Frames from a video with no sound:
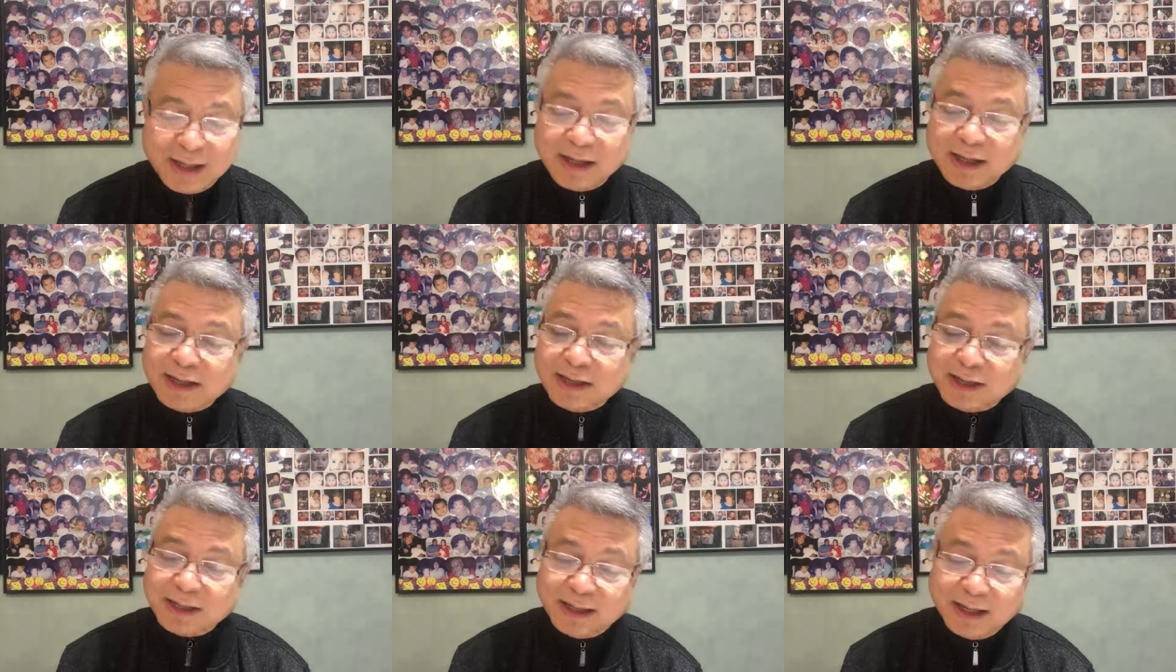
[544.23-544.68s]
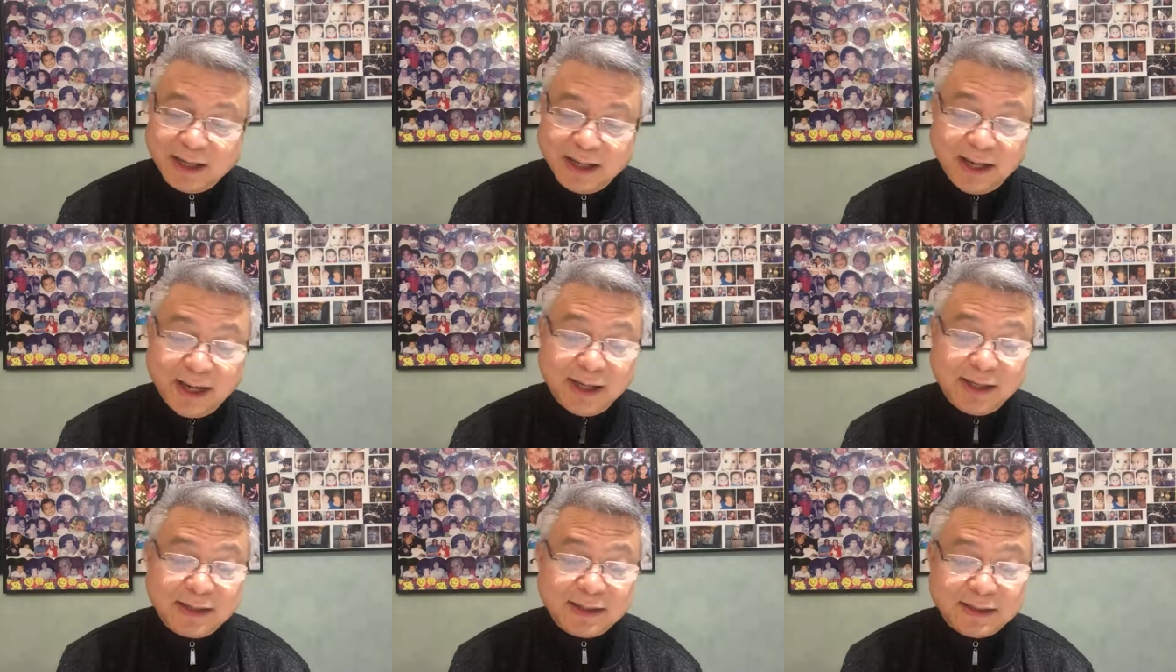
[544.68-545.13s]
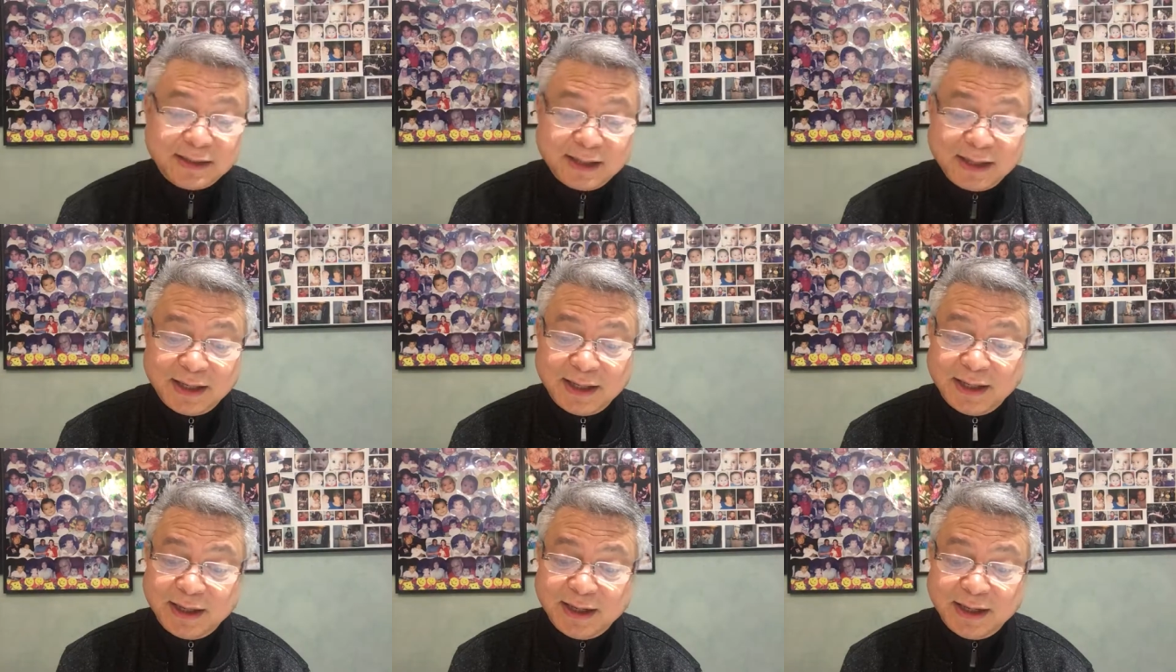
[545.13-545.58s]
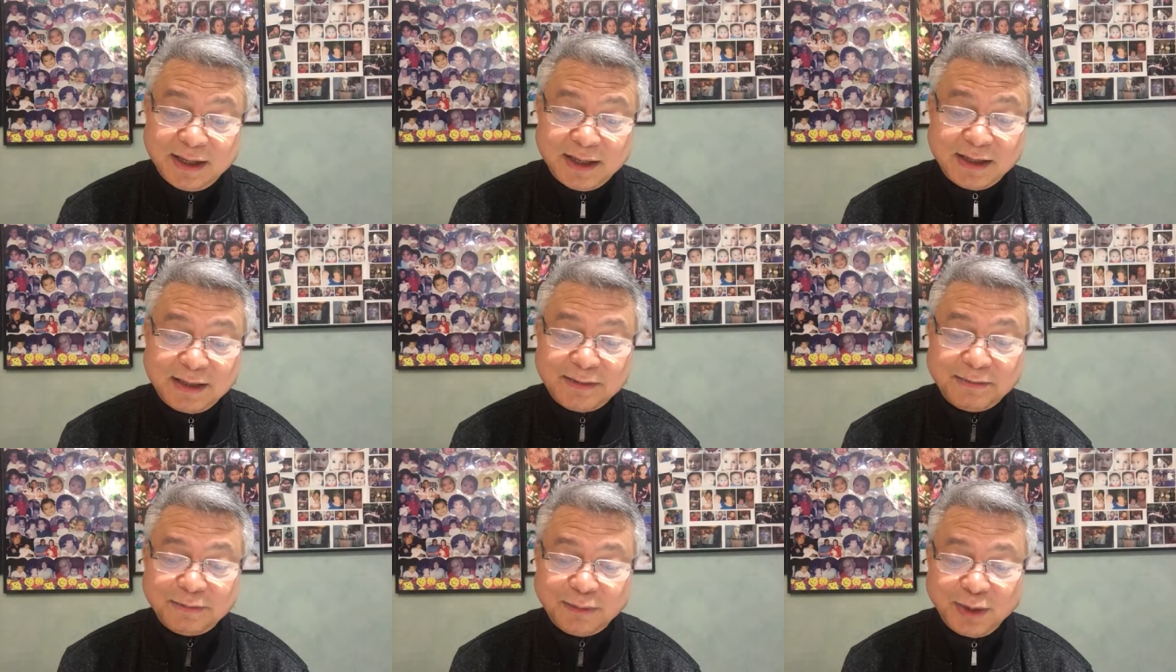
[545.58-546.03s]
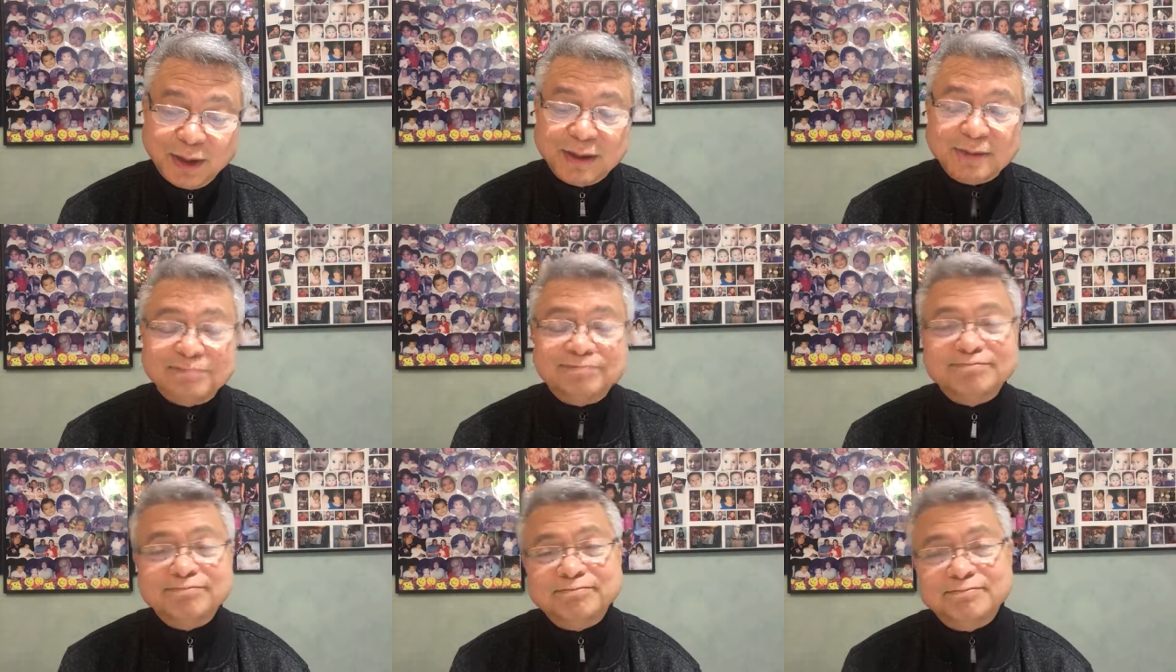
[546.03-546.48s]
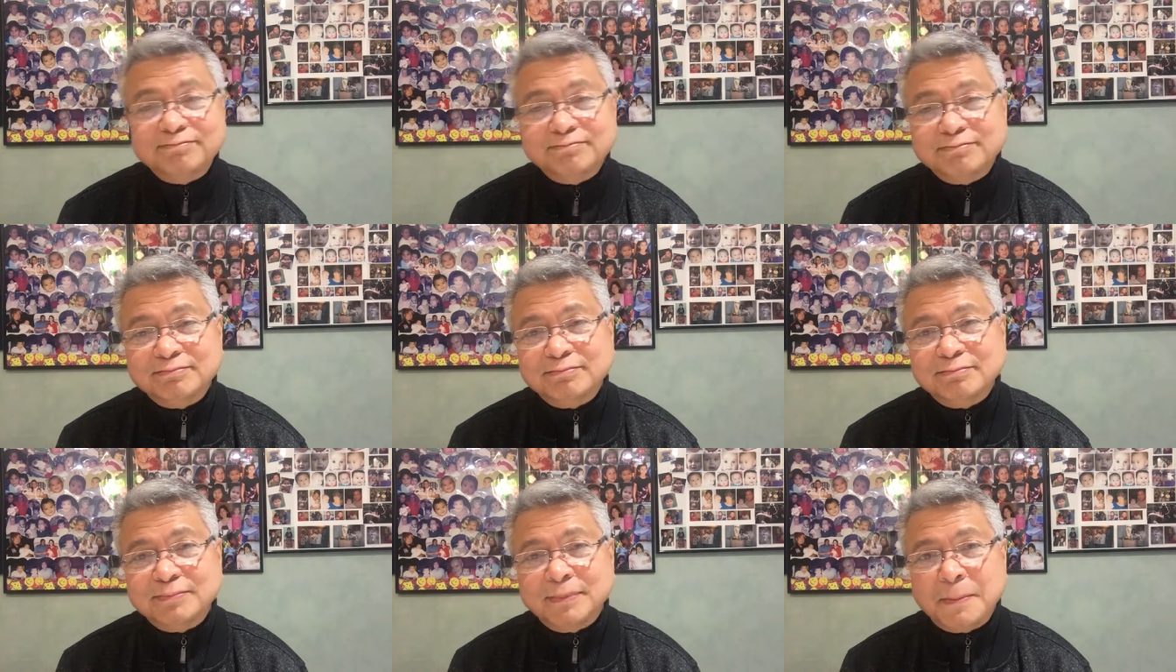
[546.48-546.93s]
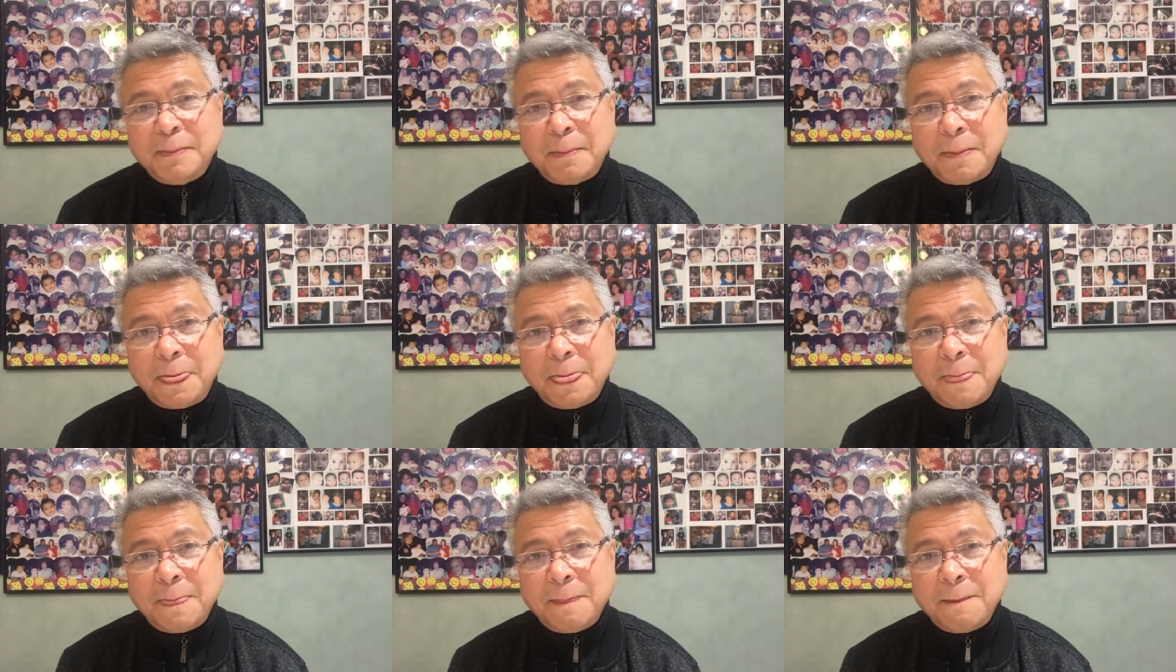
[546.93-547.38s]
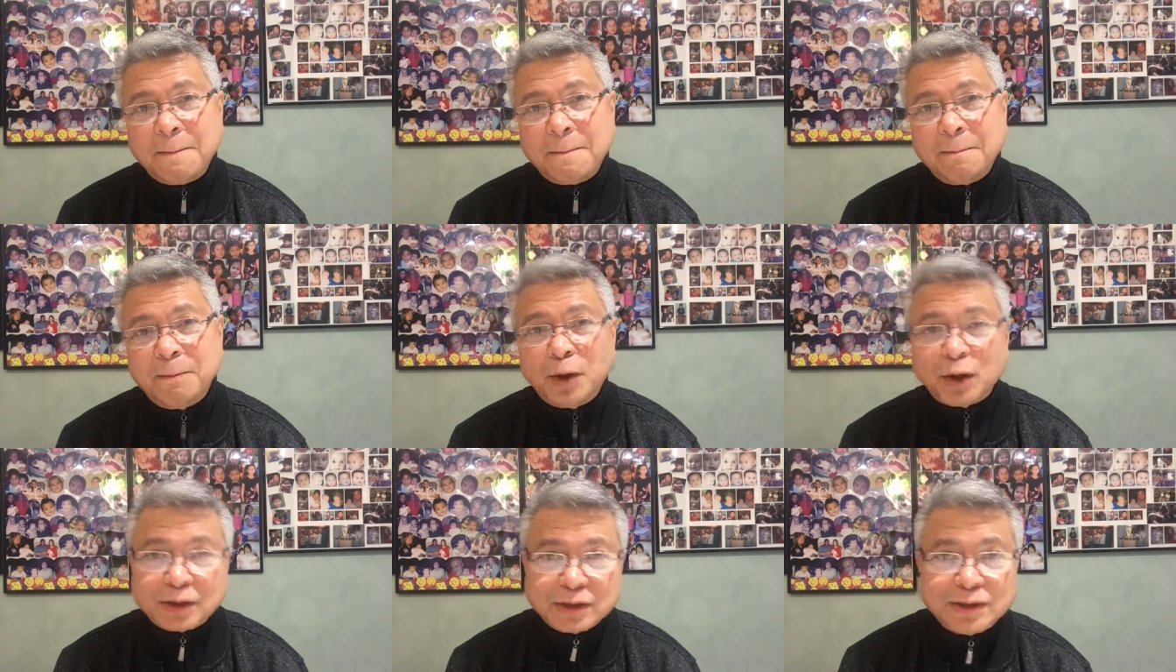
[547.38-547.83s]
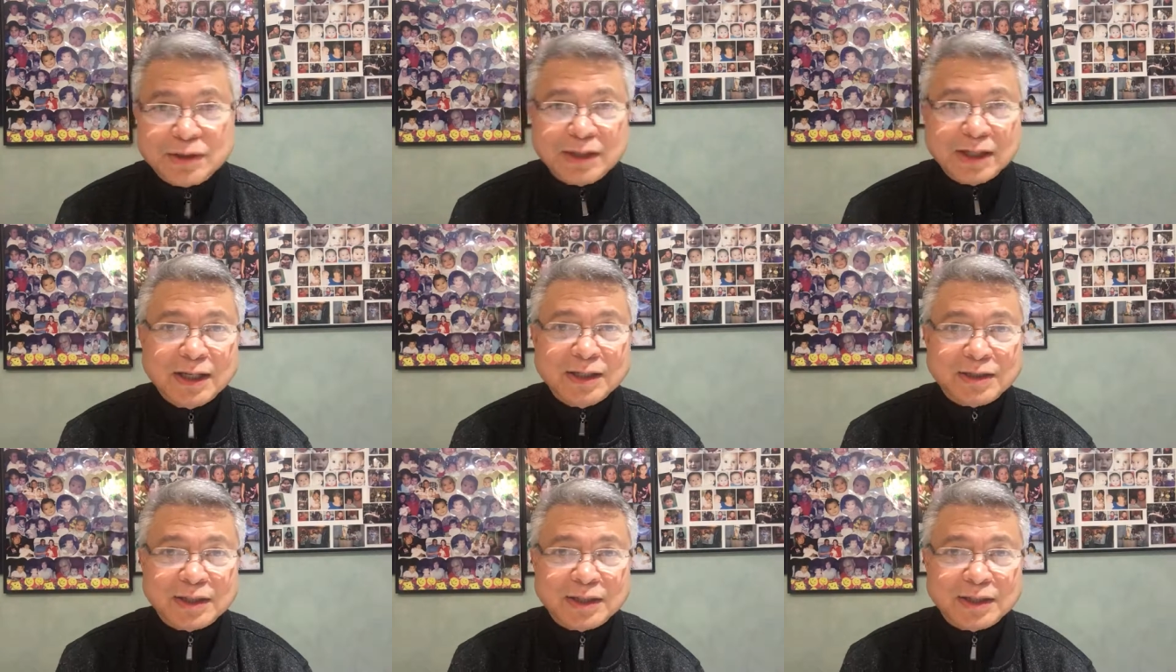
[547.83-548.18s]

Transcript: And, uh, well, modesty aside,